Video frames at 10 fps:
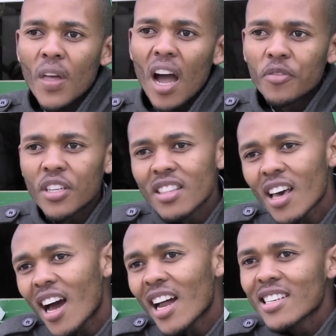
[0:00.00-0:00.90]
After
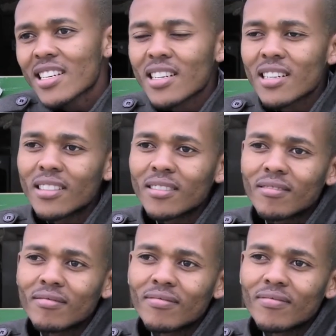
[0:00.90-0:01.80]

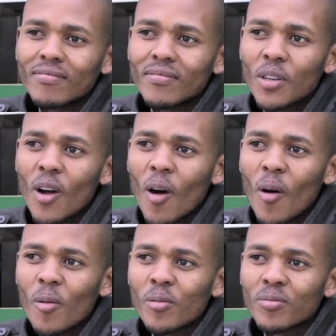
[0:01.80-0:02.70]
that, you
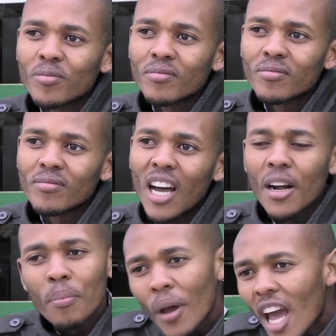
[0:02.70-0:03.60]
know, I
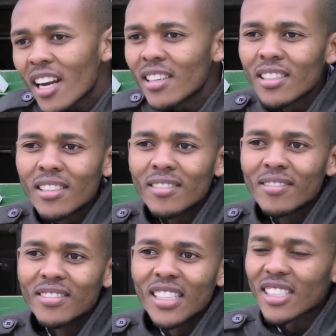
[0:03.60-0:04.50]
rebelled.
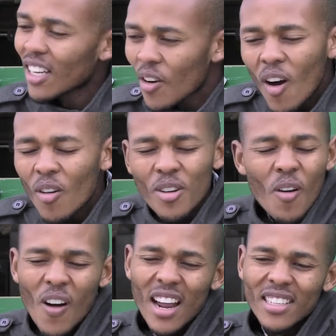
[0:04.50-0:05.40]
I said, no, you
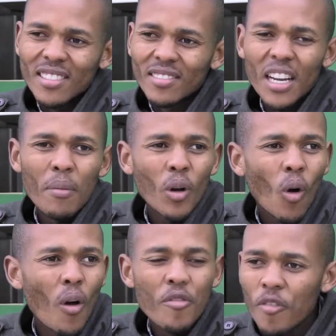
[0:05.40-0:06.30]
know what? Let me
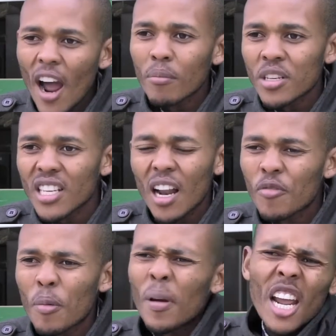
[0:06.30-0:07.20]
go and find
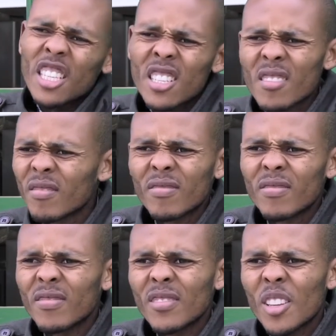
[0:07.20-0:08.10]
myself a place.
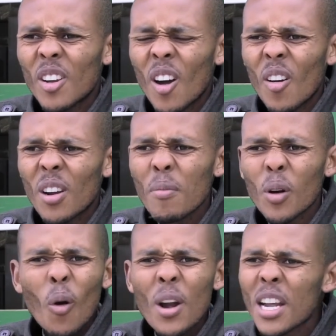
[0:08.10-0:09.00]
You know, let me
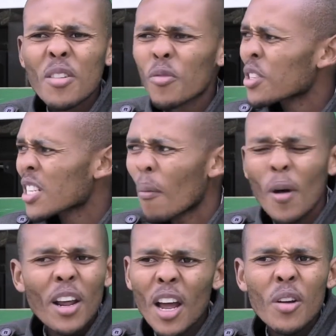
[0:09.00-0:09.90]
go and live with
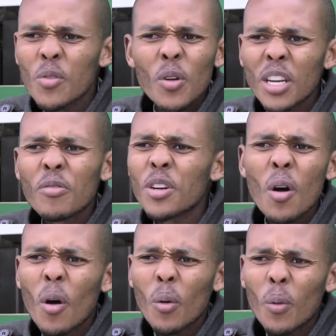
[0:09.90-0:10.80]
someone I, I do not even
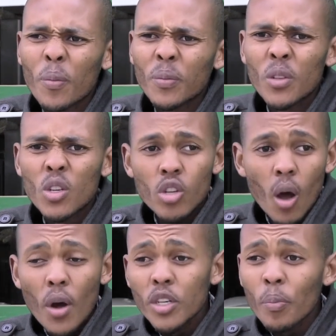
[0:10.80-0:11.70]
know. So
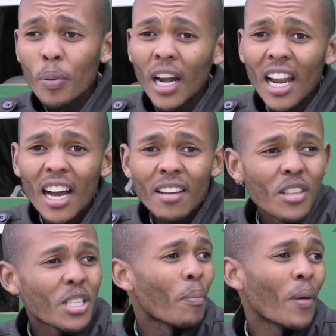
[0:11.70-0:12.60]
I went to Bella.
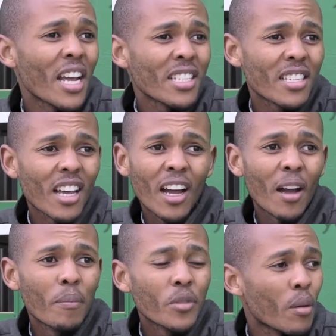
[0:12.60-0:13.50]
There's a place,
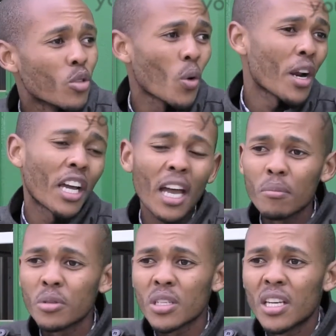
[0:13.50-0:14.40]
um, some squatter
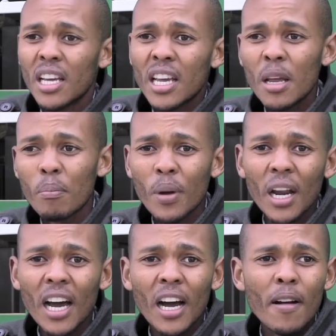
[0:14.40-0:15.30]
camps in
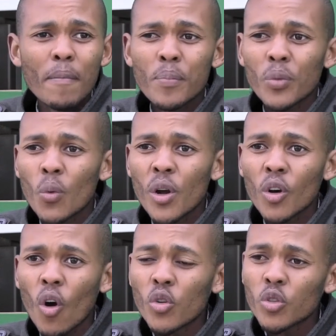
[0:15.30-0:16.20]
Bella when
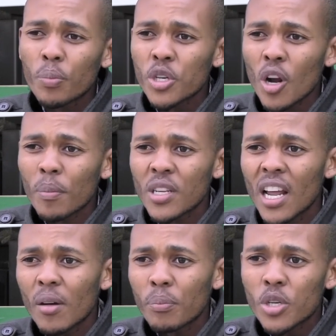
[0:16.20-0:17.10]
you go to Bishop
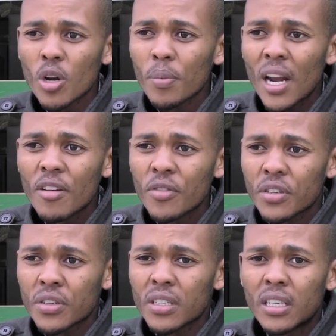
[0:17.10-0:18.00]

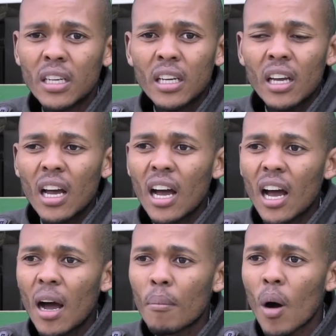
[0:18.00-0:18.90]
Lavis.
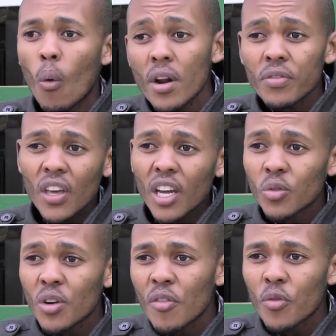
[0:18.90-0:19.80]
Um, I went there
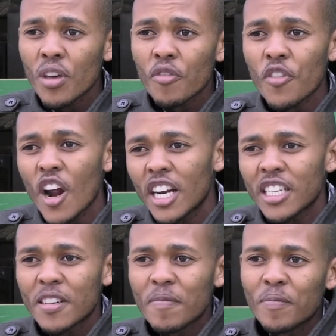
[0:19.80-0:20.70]
to live with a friend.
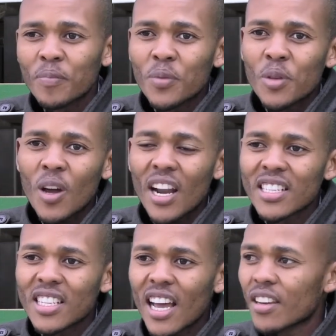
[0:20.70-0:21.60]
You
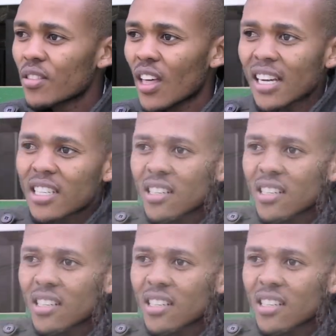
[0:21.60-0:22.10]
understand? That